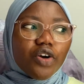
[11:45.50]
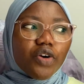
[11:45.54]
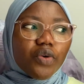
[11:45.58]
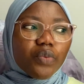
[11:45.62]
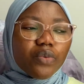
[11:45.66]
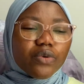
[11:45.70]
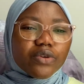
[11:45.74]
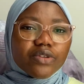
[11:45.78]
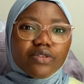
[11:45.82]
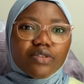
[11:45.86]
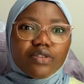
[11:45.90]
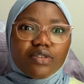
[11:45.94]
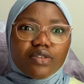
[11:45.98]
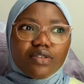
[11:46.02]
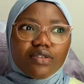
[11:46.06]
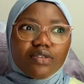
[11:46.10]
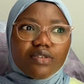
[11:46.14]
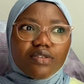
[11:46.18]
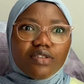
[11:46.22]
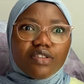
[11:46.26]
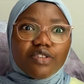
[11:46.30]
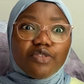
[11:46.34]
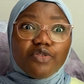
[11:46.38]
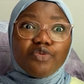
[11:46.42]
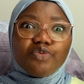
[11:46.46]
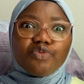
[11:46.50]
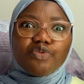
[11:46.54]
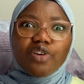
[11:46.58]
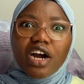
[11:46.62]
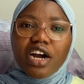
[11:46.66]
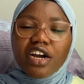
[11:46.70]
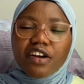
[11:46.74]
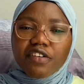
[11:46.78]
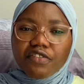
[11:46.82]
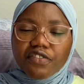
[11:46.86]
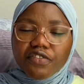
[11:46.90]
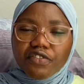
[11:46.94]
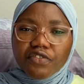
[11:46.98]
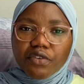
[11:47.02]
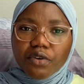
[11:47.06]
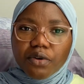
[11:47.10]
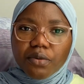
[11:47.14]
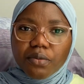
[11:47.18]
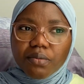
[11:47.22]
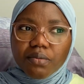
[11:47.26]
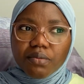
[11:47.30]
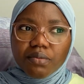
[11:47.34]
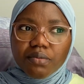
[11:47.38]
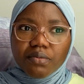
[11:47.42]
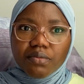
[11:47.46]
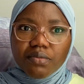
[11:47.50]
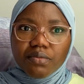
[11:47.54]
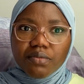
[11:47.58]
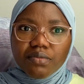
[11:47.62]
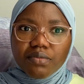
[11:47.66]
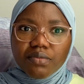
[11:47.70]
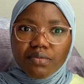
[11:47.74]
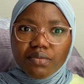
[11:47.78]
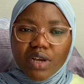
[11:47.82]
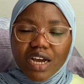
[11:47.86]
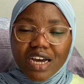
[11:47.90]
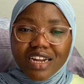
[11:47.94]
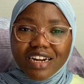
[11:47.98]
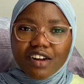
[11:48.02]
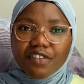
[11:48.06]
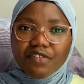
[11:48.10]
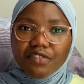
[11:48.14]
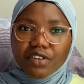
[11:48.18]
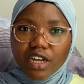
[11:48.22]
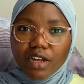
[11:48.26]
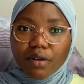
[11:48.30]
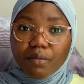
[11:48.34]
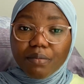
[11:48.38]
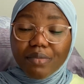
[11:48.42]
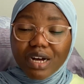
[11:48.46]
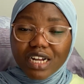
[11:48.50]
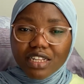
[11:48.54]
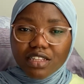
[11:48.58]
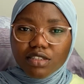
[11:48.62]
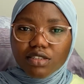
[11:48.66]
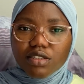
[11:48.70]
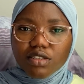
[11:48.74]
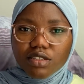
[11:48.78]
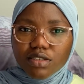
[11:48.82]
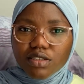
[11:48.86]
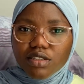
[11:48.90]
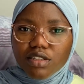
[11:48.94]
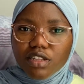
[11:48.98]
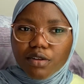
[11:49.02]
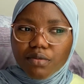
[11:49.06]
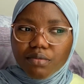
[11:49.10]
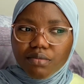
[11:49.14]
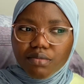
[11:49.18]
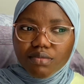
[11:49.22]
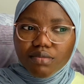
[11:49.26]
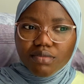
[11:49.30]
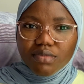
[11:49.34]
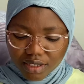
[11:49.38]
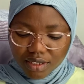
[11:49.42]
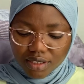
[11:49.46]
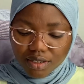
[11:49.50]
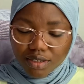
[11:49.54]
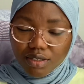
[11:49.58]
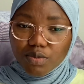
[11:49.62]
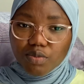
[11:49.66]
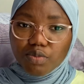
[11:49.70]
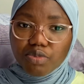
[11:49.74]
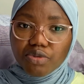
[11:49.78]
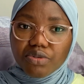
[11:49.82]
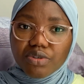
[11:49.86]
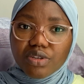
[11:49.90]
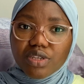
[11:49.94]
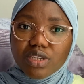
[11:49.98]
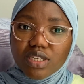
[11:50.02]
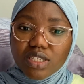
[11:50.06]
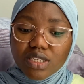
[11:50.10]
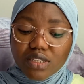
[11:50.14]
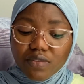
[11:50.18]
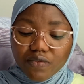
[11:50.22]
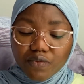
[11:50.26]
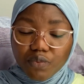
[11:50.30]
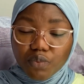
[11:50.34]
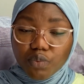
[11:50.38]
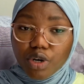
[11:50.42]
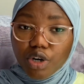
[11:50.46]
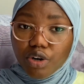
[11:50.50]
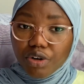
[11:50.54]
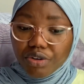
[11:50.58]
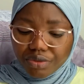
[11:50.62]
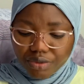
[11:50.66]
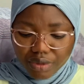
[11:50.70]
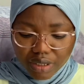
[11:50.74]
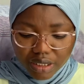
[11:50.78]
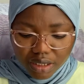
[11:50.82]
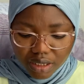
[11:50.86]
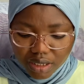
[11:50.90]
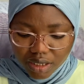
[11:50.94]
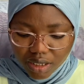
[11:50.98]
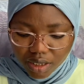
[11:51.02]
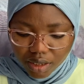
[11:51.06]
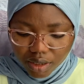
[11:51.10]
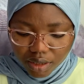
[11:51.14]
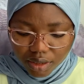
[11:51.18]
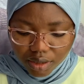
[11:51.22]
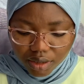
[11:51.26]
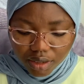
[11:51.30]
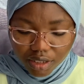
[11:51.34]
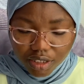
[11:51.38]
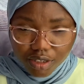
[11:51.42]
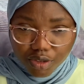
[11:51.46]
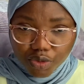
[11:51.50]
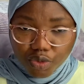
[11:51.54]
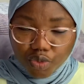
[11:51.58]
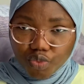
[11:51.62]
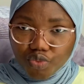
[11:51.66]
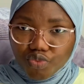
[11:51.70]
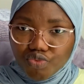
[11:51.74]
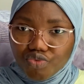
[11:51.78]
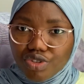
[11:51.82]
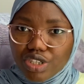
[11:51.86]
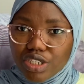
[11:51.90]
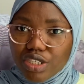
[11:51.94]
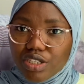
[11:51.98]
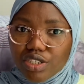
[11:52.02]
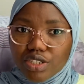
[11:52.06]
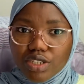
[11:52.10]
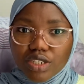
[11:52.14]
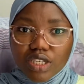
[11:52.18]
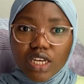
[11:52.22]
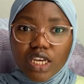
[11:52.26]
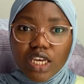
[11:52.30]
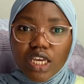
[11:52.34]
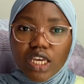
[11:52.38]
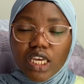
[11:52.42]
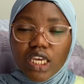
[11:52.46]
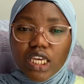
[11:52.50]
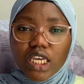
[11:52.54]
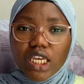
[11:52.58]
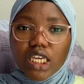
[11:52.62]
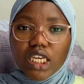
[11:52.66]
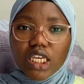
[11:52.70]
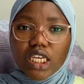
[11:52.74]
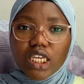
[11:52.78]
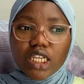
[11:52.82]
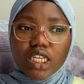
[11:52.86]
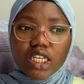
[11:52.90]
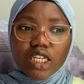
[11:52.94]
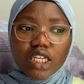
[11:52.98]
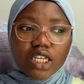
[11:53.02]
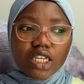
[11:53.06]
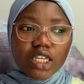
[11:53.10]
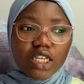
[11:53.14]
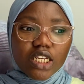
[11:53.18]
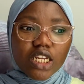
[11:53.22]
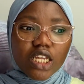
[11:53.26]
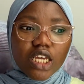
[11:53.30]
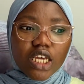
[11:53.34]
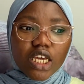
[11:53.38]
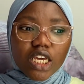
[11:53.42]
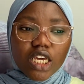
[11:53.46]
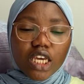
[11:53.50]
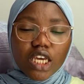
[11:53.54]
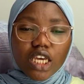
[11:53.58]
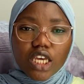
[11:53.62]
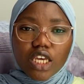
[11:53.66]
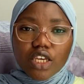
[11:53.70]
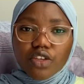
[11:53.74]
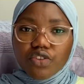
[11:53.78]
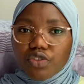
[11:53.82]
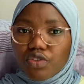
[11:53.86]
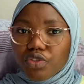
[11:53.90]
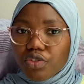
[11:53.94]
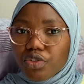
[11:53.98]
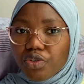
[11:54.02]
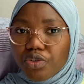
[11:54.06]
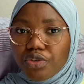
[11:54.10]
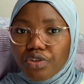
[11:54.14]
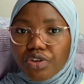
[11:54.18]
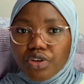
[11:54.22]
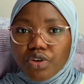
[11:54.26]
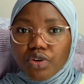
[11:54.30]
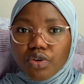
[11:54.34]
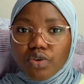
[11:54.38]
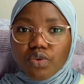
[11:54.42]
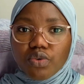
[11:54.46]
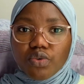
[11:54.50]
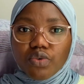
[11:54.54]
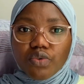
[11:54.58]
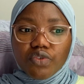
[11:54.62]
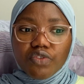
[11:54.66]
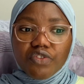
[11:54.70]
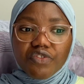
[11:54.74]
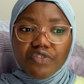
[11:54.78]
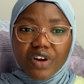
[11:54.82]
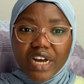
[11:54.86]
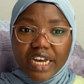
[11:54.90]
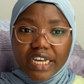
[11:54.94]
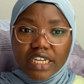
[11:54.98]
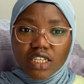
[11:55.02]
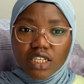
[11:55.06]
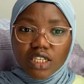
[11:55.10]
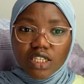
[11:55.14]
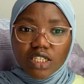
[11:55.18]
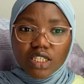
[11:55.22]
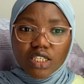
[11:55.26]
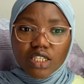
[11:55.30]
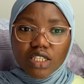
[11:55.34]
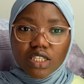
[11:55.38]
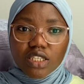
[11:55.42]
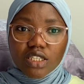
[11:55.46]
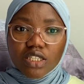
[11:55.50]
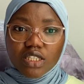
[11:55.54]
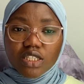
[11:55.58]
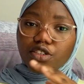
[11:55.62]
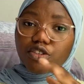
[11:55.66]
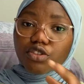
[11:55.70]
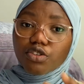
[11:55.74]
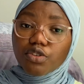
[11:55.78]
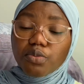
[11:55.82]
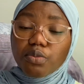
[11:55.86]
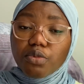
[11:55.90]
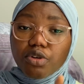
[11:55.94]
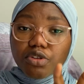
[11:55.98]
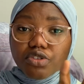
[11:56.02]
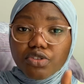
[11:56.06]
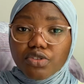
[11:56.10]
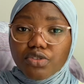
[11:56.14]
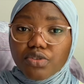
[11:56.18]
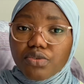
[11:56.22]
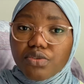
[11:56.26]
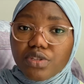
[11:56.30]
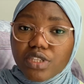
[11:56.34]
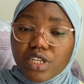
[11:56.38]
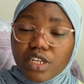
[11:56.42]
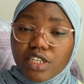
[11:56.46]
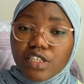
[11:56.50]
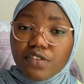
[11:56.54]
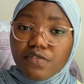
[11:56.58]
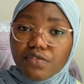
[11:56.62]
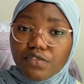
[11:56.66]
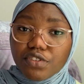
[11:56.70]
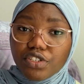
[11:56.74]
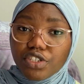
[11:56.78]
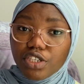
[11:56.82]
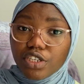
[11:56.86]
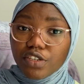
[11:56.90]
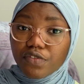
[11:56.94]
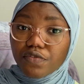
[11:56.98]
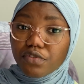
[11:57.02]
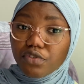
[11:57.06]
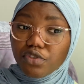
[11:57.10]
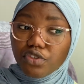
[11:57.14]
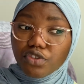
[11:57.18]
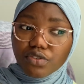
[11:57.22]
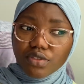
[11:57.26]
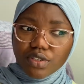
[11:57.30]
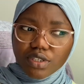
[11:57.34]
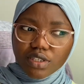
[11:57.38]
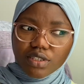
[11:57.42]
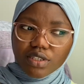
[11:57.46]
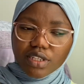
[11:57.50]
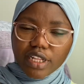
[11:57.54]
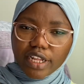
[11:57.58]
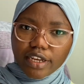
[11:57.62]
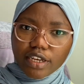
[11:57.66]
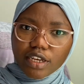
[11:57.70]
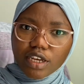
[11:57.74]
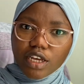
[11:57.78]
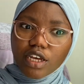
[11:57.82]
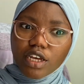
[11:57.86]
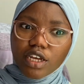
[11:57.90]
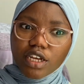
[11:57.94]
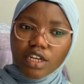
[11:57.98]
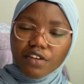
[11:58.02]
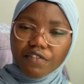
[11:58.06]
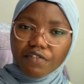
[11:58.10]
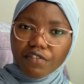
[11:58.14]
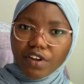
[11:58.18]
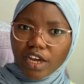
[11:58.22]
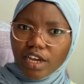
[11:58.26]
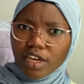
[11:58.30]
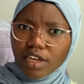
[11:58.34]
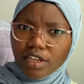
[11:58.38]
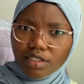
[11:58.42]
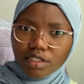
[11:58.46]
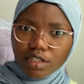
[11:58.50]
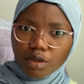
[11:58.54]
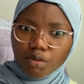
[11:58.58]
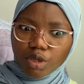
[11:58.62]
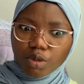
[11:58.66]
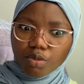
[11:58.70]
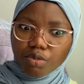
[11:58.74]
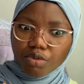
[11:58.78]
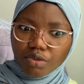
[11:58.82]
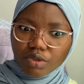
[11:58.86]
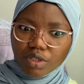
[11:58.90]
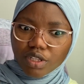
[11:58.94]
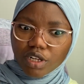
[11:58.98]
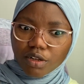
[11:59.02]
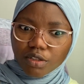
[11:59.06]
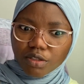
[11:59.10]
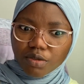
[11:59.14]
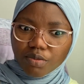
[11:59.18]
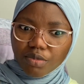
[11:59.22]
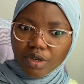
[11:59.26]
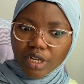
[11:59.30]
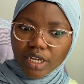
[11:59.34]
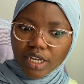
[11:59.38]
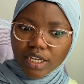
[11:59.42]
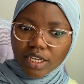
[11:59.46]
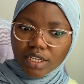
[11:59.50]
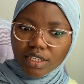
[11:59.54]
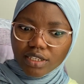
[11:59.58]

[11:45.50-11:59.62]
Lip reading: was derived from an African math system. This book is well researched, is rich in historical findings, so much so that if she even uses like flyers that were put out by